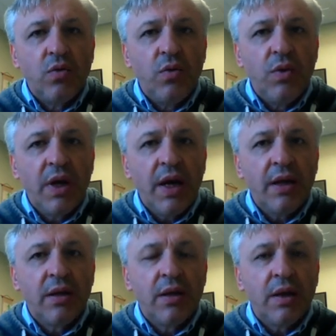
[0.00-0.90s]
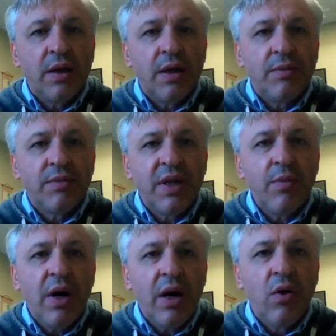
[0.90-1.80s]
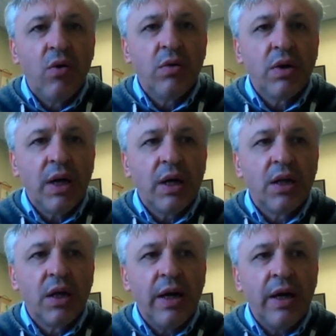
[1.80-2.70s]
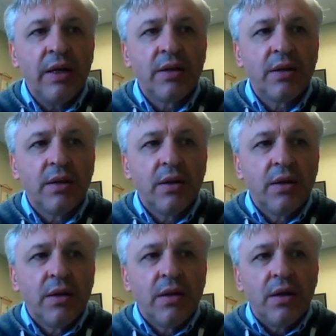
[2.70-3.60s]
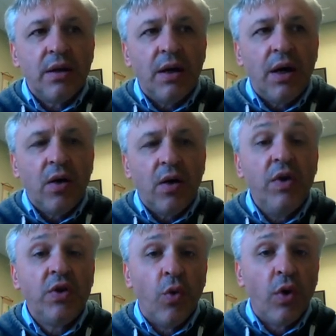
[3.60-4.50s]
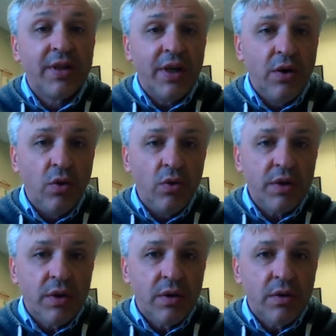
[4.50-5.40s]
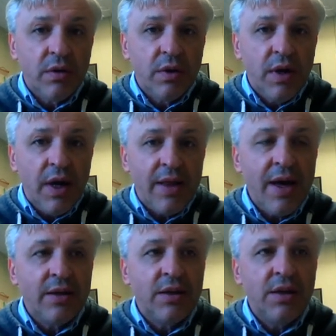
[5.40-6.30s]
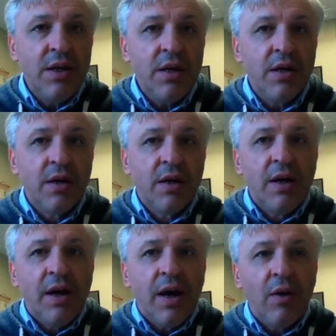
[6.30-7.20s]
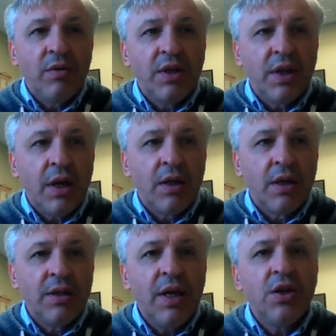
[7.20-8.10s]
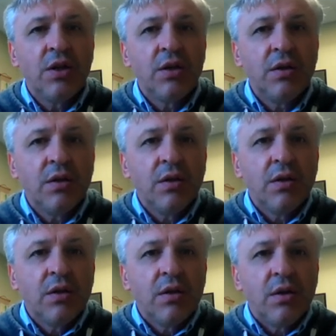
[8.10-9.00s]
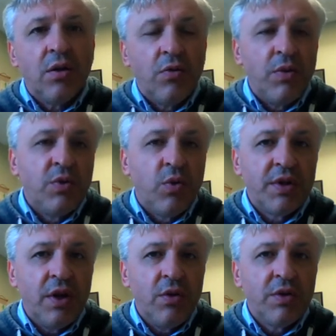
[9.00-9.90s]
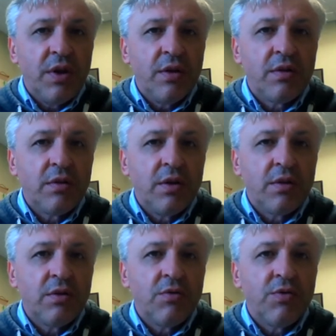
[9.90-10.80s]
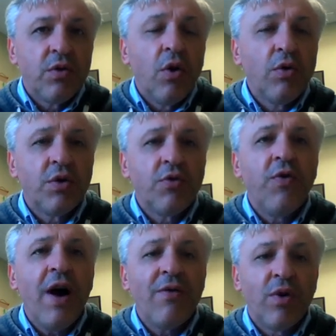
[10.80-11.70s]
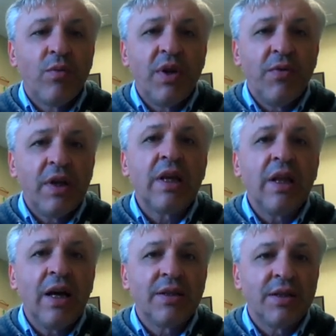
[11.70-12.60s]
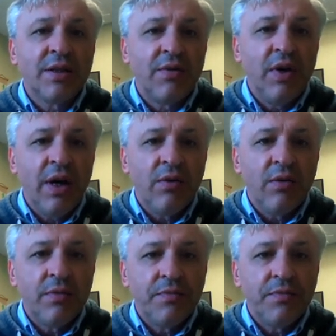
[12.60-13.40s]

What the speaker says: we can somehow characterize which words are used, and then see how this characterization of which words are used is close or far from different classes that we have.